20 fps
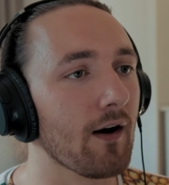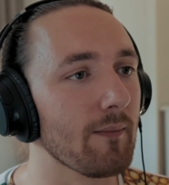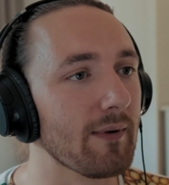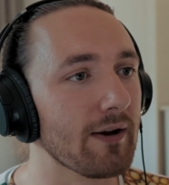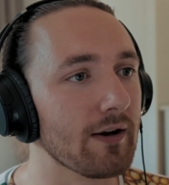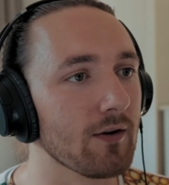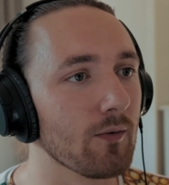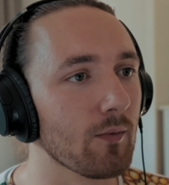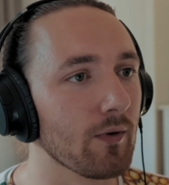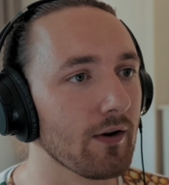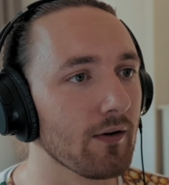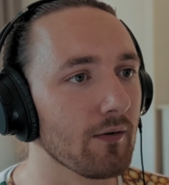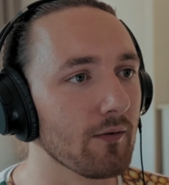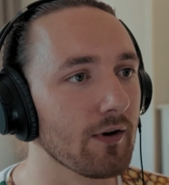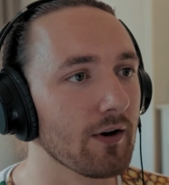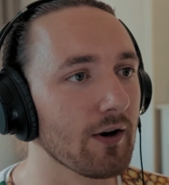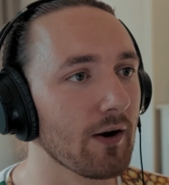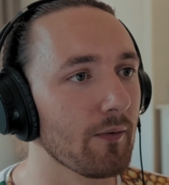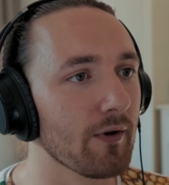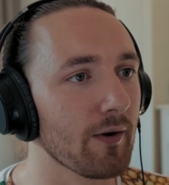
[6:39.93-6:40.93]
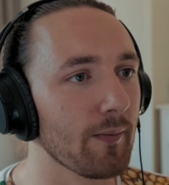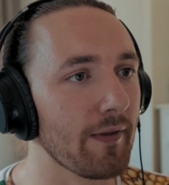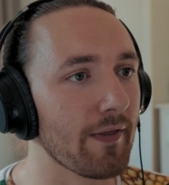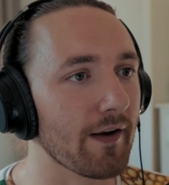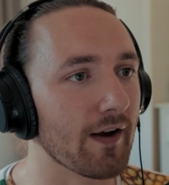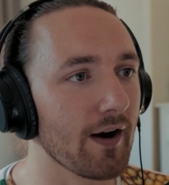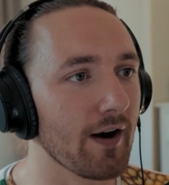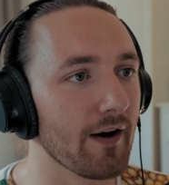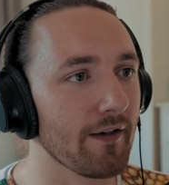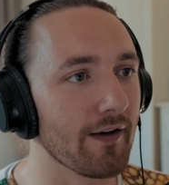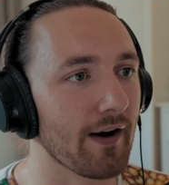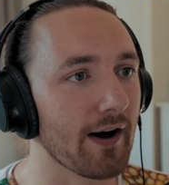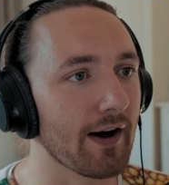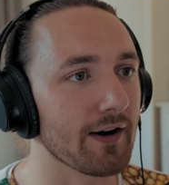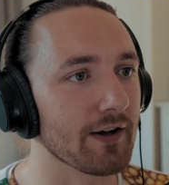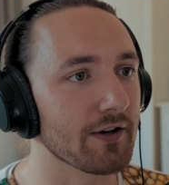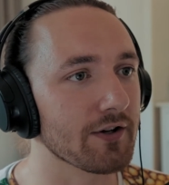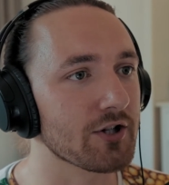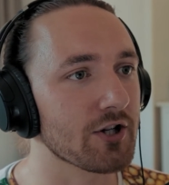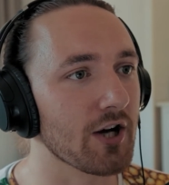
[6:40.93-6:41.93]
I mean, you don't want to be the guy that
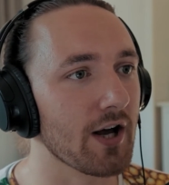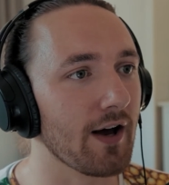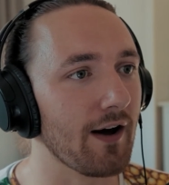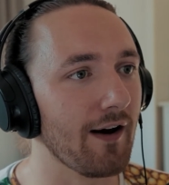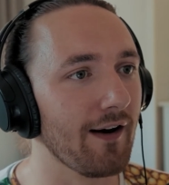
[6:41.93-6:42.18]
had a shit.